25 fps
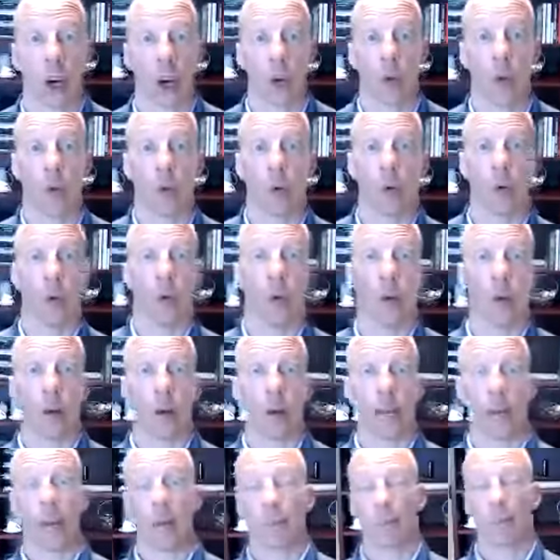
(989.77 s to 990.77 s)

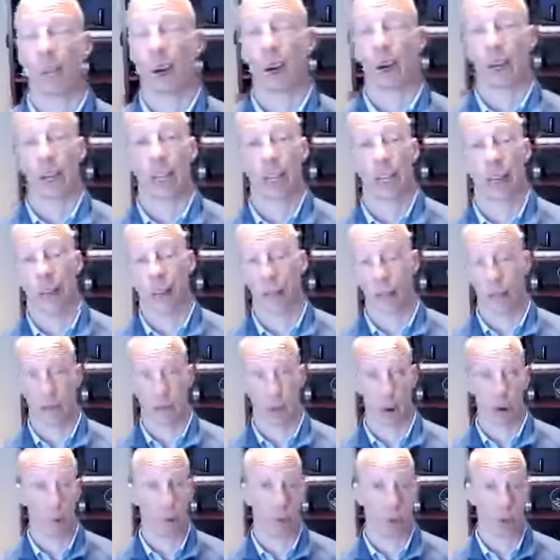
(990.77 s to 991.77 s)
and I'm talking here
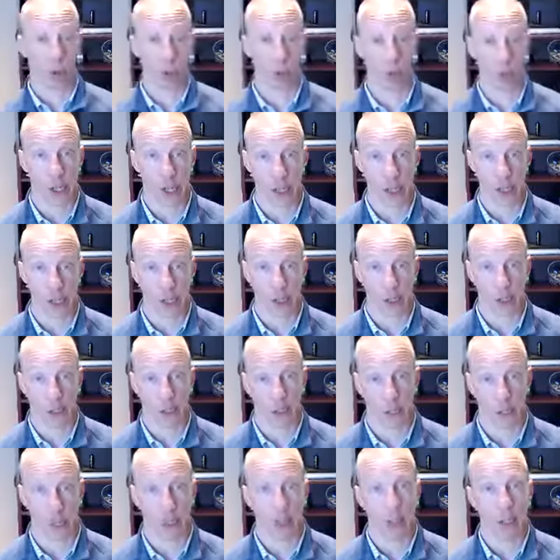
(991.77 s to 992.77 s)
verbal exchanges, I
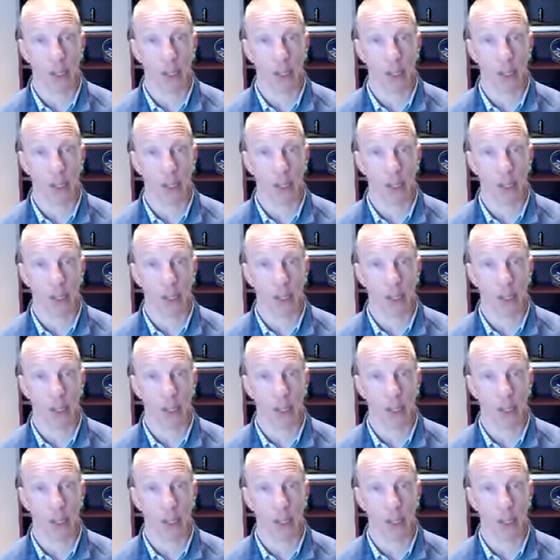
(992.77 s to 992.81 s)
mean,